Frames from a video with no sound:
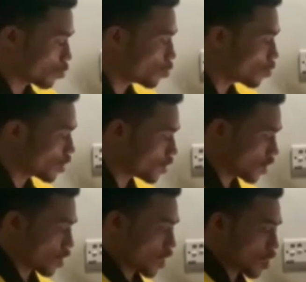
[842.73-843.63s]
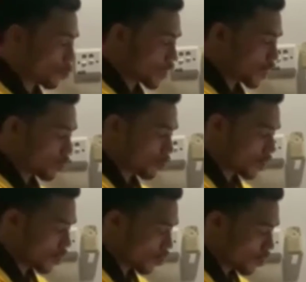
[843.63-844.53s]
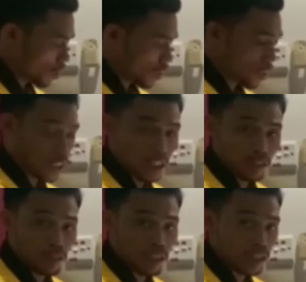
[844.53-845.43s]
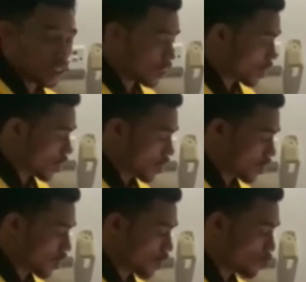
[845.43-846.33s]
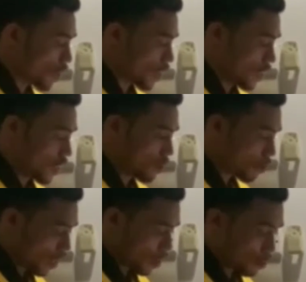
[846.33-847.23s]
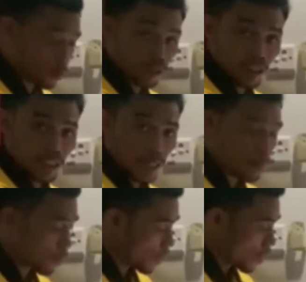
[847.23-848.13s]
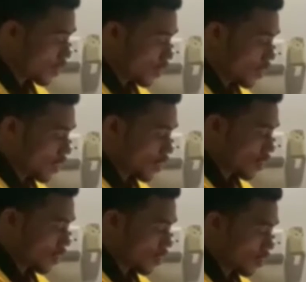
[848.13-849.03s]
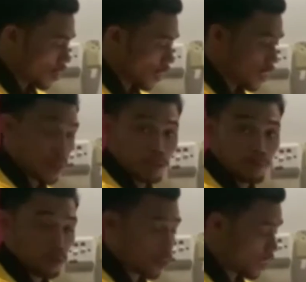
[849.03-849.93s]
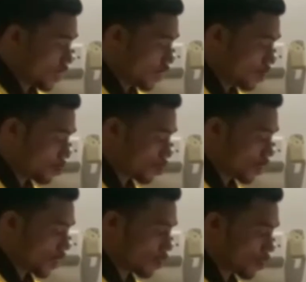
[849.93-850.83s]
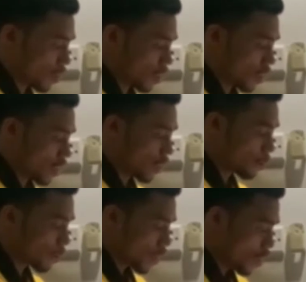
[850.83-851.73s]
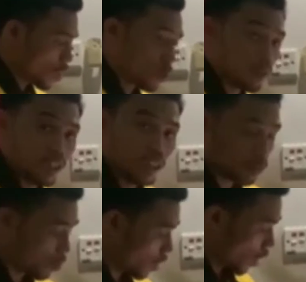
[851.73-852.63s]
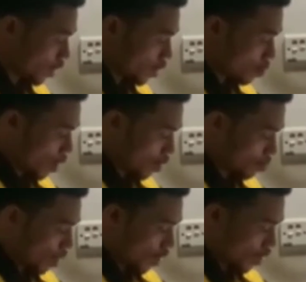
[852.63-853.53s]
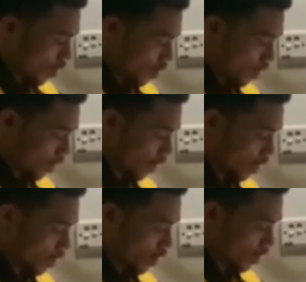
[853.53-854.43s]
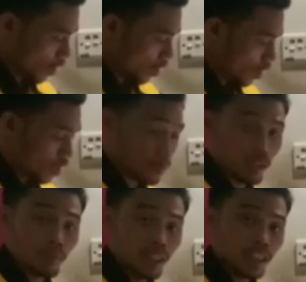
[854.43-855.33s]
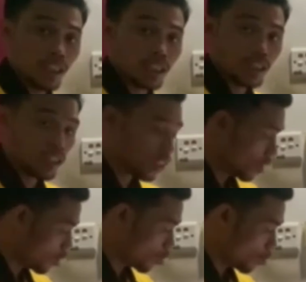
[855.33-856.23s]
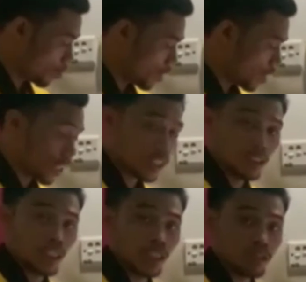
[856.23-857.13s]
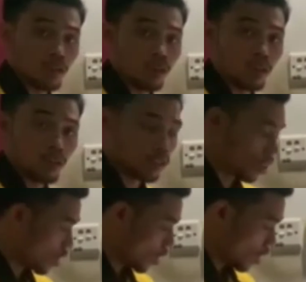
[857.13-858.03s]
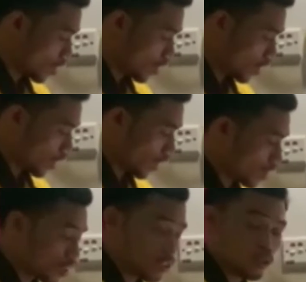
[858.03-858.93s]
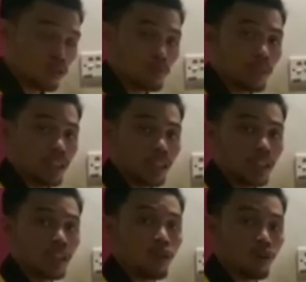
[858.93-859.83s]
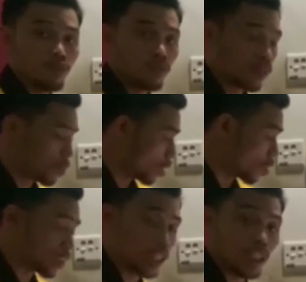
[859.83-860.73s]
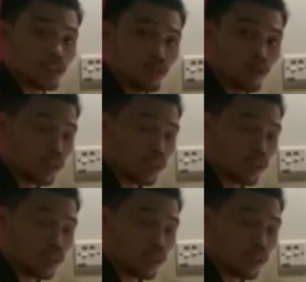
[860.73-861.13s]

to do is we need to turn on the isolated C1 here by push it up, and the MSB1 here, push it up, and then we need to check the bus bar indicator here. The bus bar indicator here should be de-energized, or the indicator should be turned off because there is no